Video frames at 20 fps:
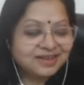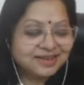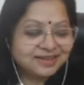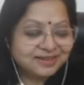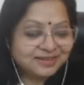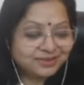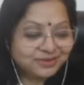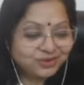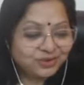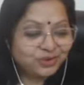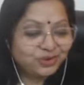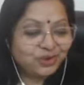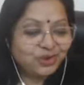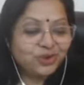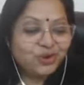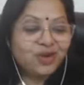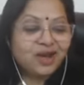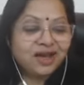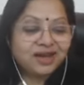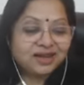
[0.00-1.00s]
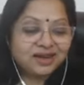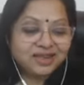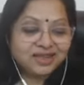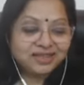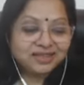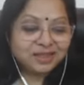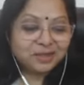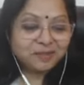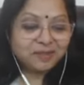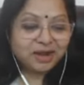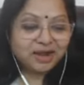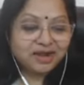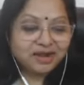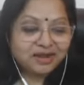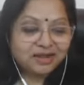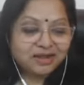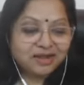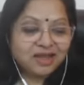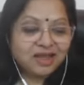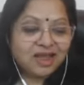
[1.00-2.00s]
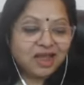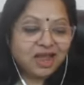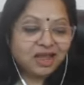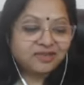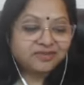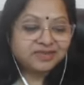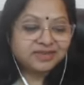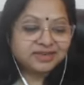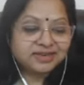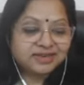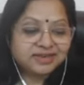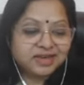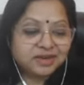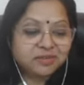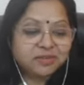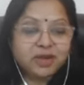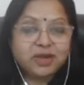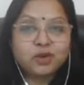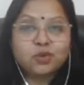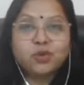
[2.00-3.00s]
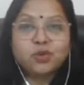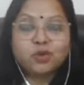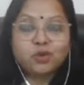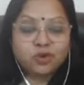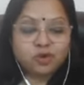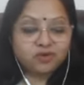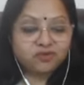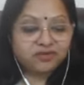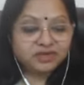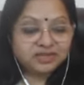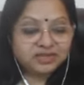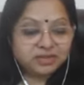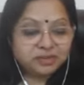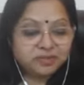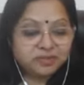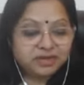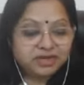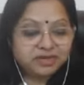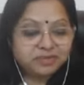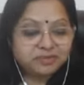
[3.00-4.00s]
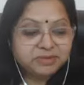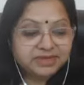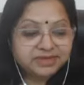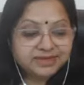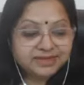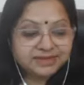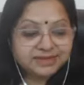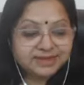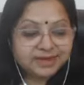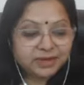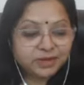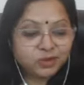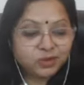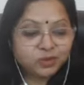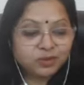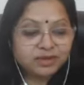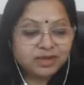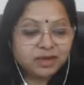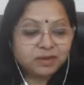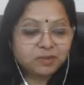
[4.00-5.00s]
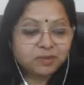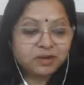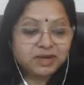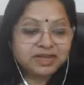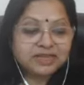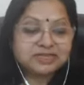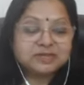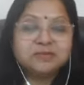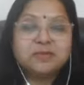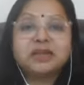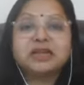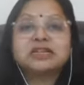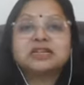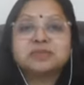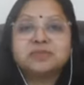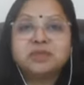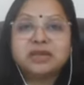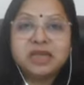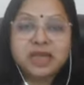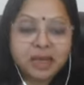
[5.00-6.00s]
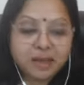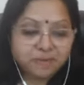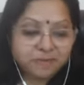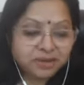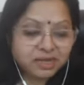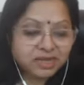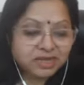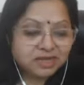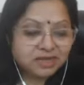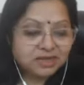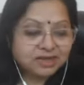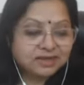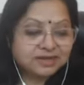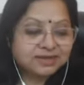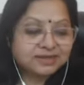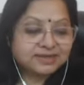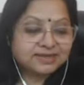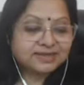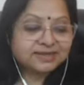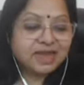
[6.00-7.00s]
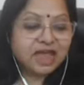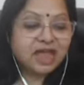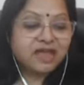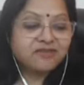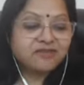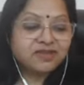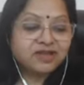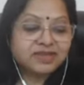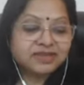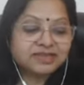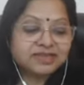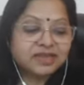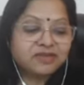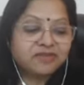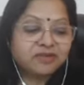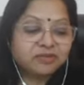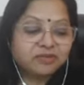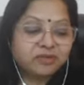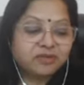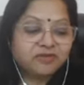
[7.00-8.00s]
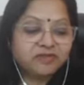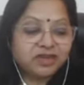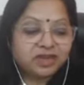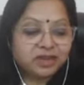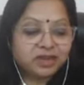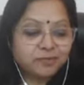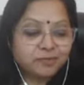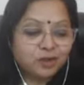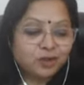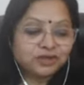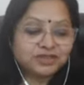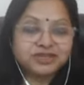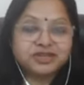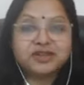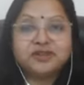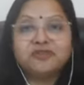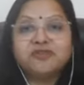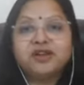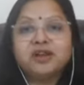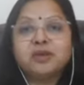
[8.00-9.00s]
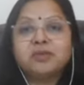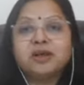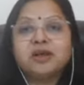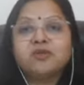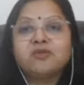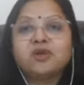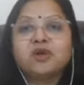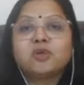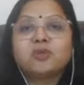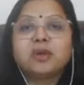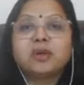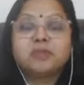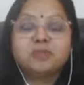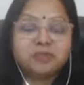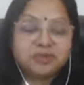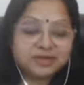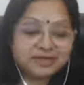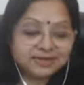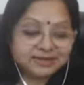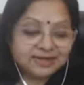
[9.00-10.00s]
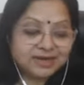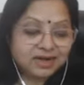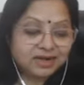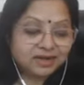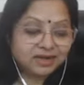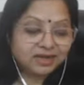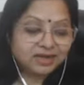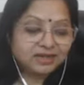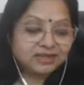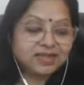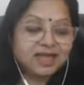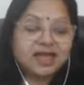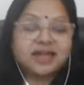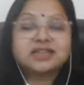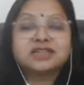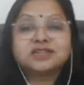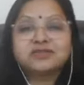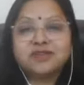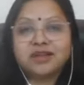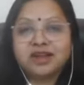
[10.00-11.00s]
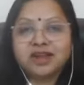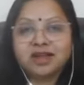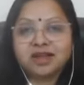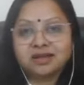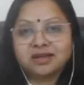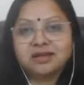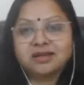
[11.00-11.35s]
So no hurry in the mind. I visited my old office in busy schedule. That place makes me happy. Staff has given me very positive feedback for my personality. Thanks, Veena.